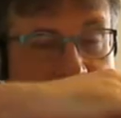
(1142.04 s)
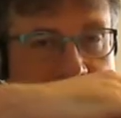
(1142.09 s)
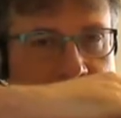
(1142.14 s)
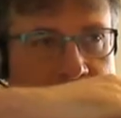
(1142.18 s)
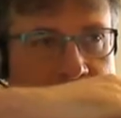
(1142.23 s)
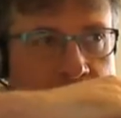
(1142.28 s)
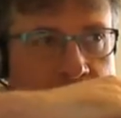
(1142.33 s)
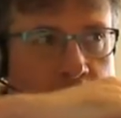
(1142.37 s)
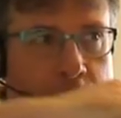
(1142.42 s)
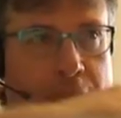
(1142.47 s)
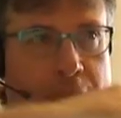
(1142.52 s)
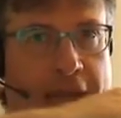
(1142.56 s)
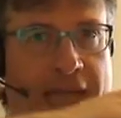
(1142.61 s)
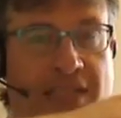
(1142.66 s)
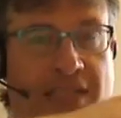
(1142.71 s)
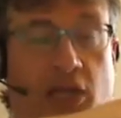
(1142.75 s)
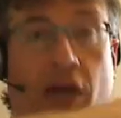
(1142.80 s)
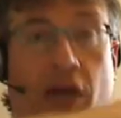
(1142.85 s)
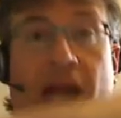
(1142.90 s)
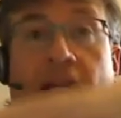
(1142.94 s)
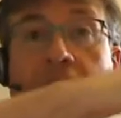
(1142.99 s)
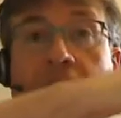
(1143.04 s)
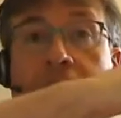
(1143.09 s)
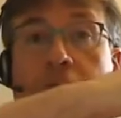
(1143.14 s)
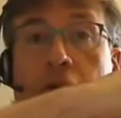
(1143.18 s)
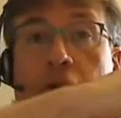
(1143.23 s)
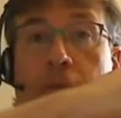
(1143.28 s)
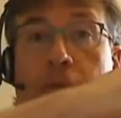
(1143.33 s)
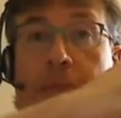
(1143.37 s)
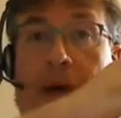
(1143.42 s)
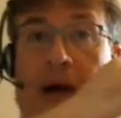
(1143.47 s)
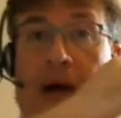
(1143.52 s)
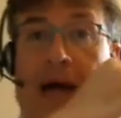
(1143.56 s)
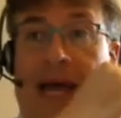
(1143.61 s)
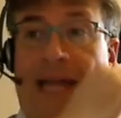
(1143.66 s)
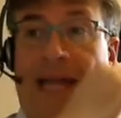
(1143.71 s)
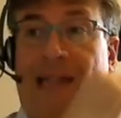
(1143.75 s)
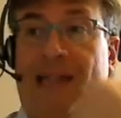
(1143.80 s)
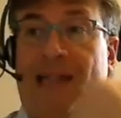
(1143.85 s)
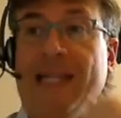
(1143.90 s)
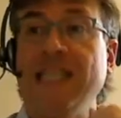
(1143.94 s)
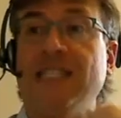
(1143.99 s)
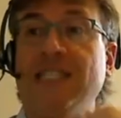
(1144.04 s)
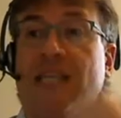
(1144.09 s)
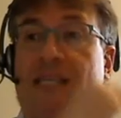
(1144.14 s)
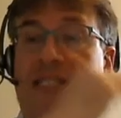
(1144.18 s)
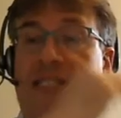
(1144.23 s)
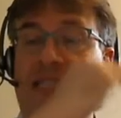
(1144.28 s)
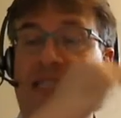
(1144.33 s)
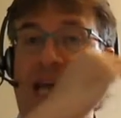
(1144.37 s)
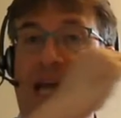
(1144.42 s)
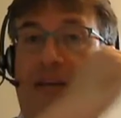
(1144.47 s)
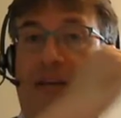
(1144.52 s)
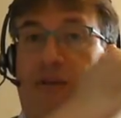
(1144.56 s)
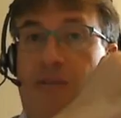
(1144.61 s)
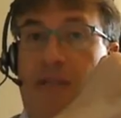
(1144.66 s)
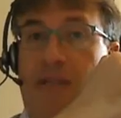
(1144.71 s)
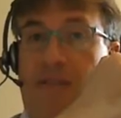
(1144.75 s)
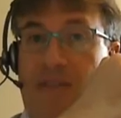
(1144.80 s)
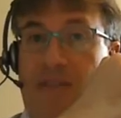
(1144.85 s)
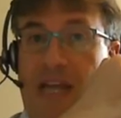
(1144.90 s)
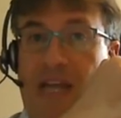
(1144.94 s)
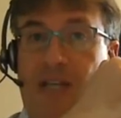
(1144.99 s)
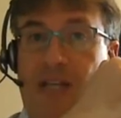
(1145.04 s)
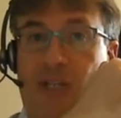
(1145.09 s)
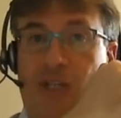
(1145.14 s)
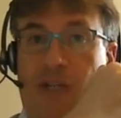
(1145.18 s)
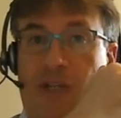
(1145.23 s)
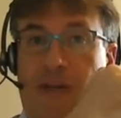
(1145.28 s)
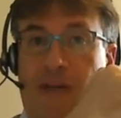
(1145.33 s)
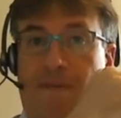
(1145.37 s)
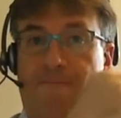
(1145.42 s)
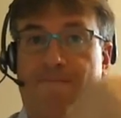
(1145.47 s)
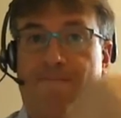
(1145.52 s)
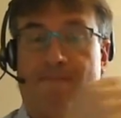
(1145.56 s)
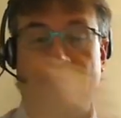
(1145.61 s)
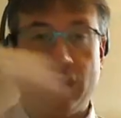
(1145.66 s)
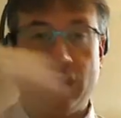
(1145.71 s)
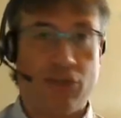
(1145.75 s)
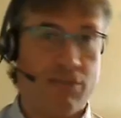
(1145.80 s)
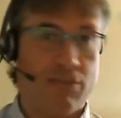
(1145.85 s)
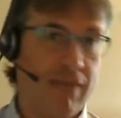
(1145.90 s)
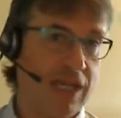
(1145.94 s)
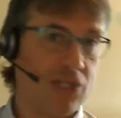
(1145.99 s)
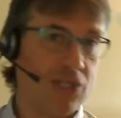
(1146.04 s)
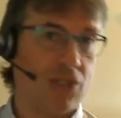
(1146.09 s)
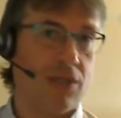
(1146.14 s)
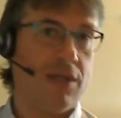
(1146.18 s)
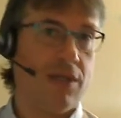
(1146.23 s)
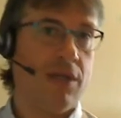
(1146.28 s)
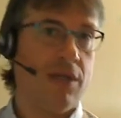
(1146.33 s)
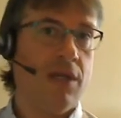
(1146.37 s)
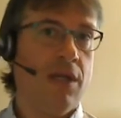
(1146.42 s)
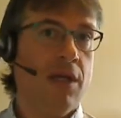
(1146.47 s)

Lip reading: your plants are healthier by at least a standard deviation that you measured,